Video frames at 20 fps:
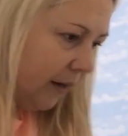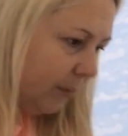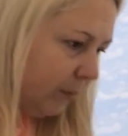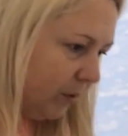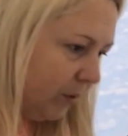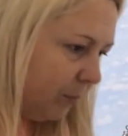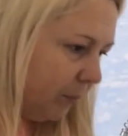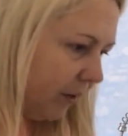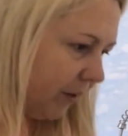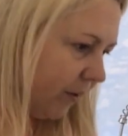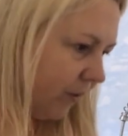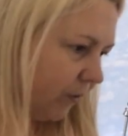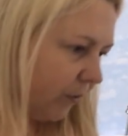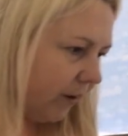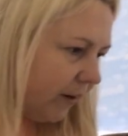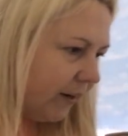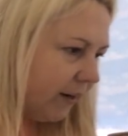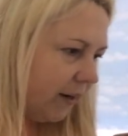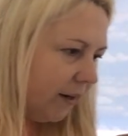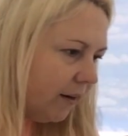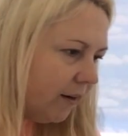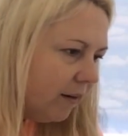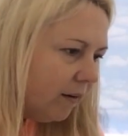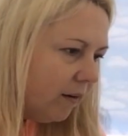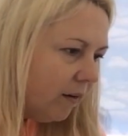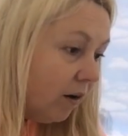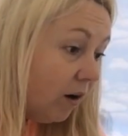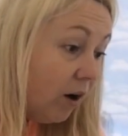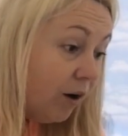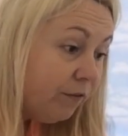How much butter do I need?
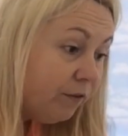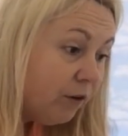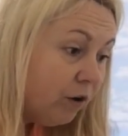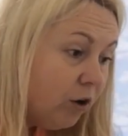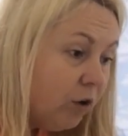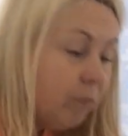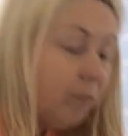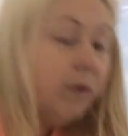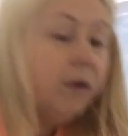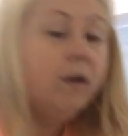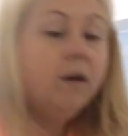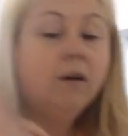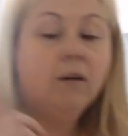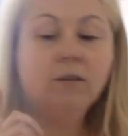Half a cup.